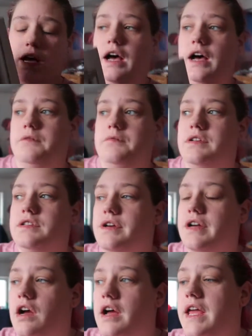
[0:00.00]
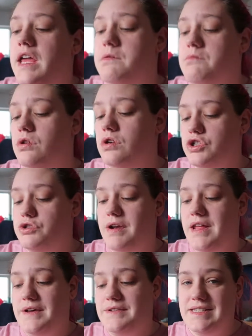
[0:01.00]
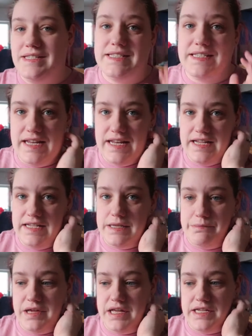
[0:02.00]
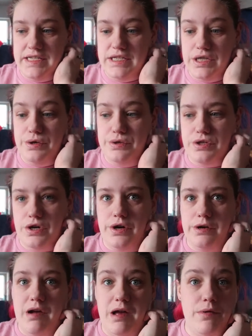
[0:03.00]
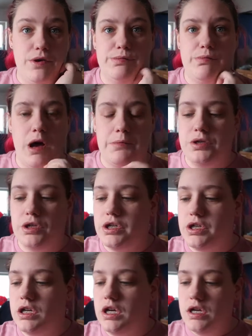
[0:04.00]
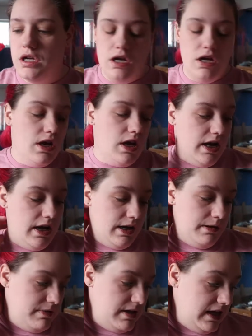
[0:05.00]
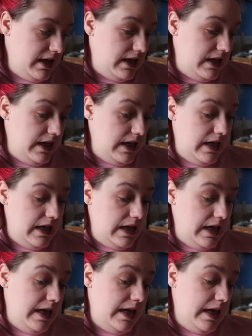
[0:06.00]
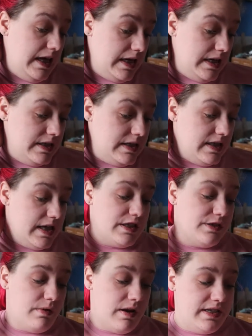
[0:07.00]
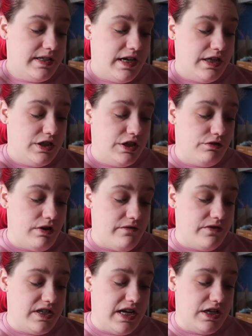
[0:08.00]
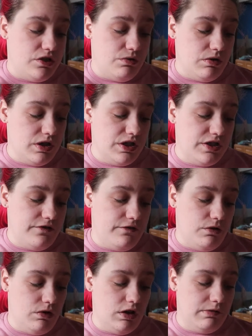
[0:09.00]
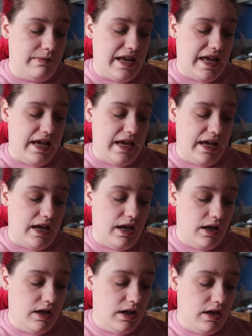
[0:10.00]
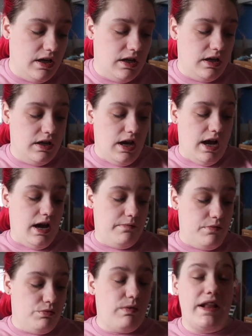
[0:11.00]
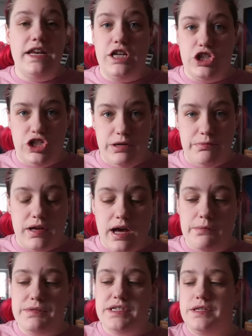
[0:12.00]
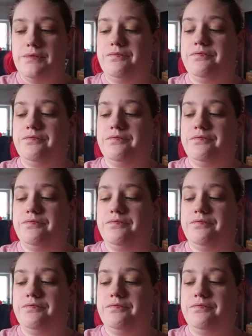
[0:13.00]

Um, so I got eight more 20 ounce skinnies because those are my most popular. Um, and that's what I tend to gravitate towards for making um, ready to ship cups.